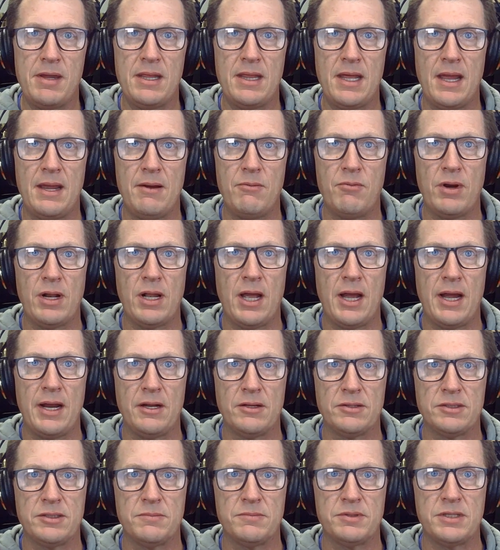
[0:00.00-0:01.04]
they relied
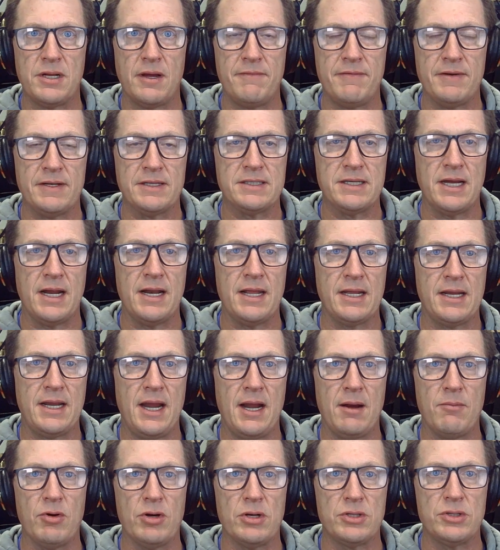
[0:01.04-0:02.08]
on some stuff inside of the
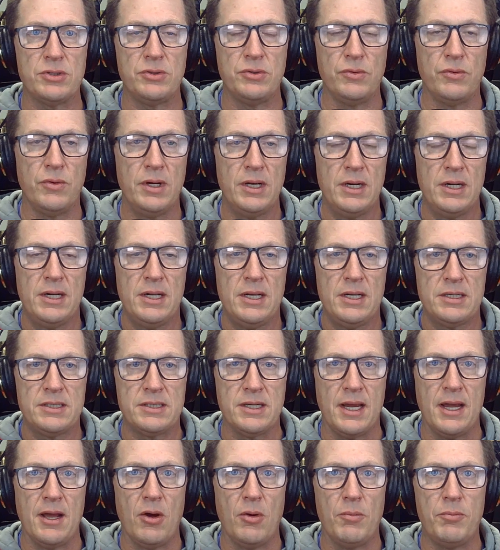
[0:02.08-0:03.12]
camera to
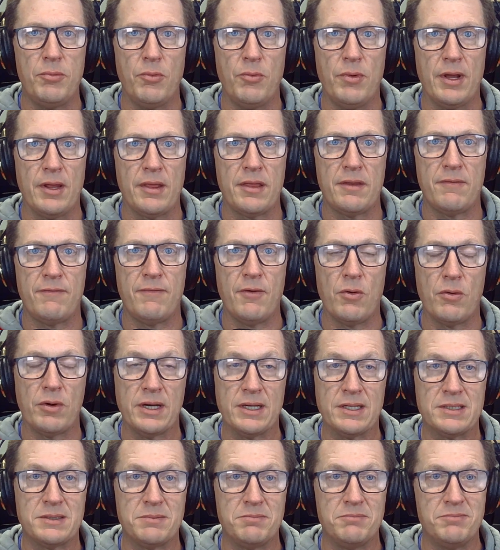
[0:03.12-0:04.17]
help with
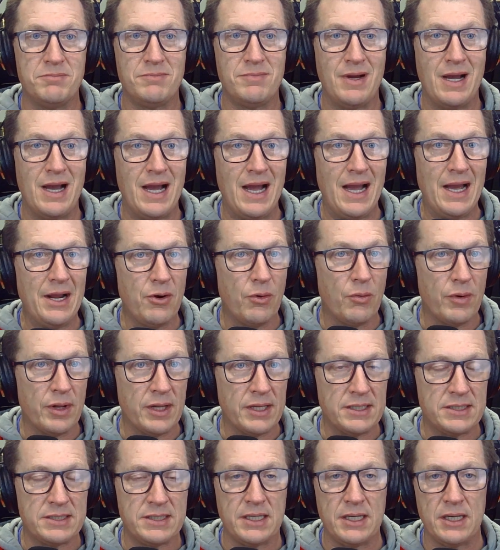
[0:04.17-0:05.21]
focus. I don't
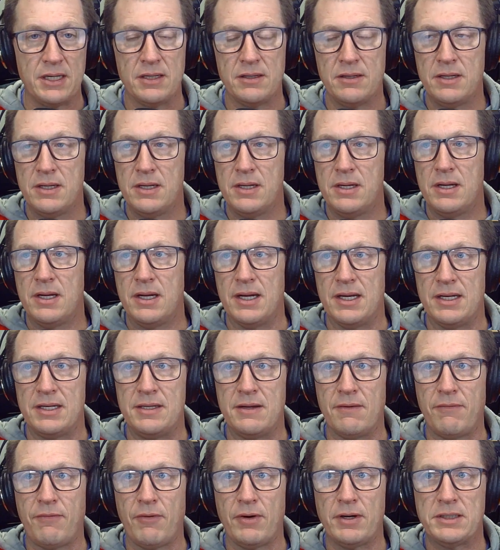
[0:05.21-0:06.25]
really see a
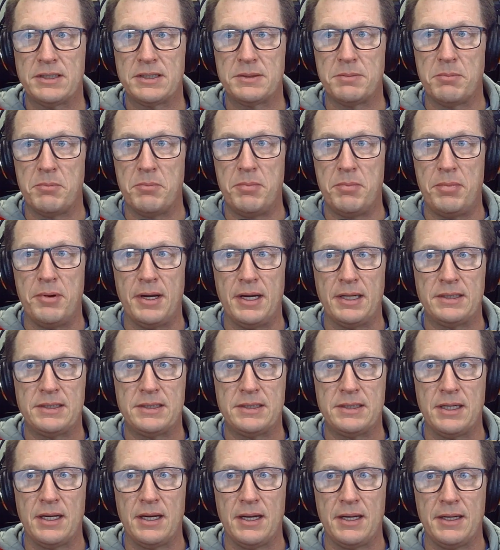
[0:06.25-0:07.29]
difference, but
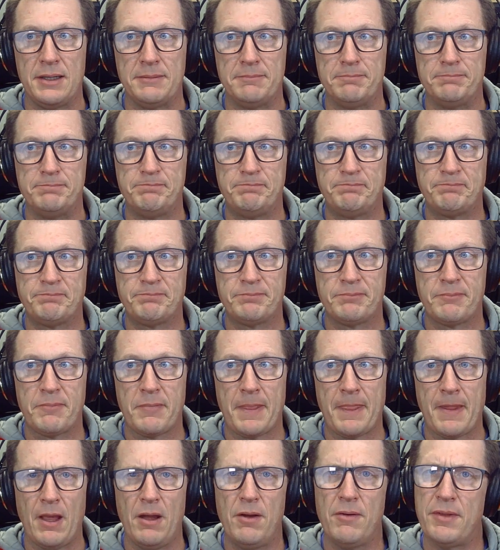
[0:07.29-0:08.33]

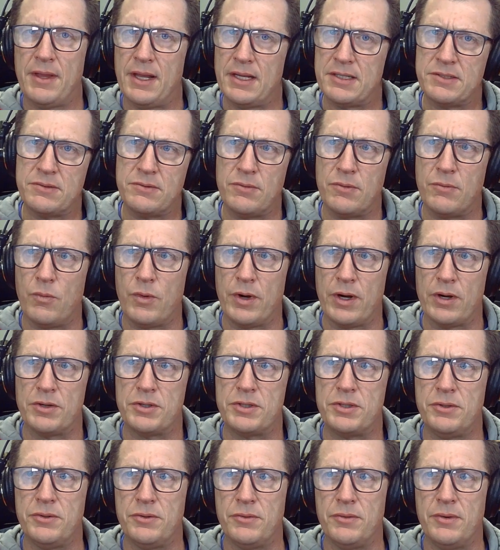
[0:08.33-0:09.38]
oh, that's weird
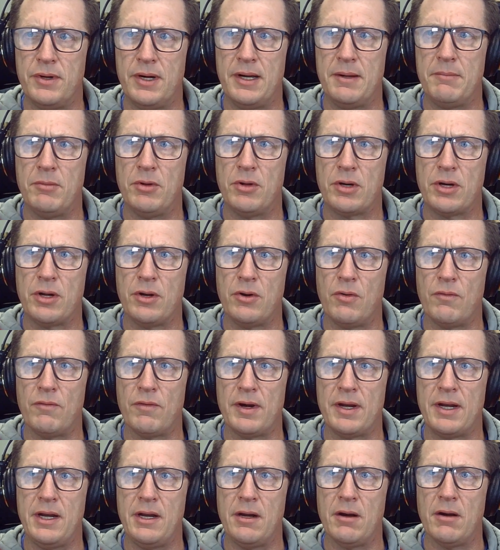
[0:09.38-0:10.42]
too. I'm looking over
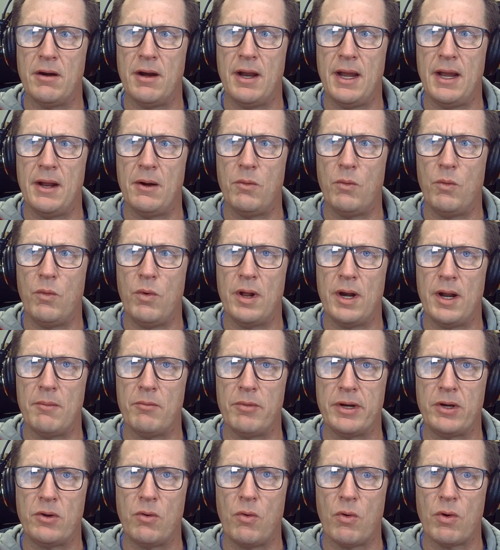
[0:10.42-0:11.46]
here at what I'm
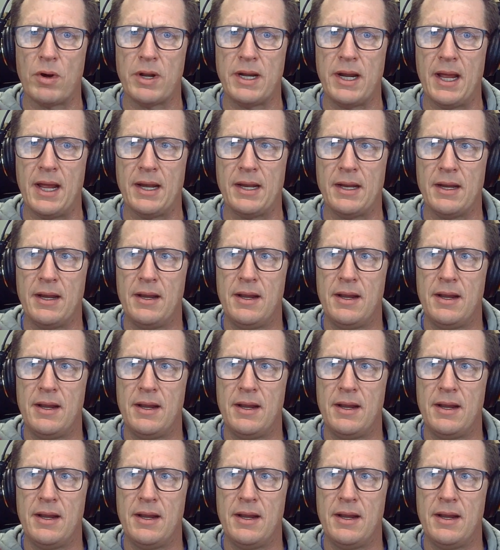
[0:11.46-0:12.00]
recording at,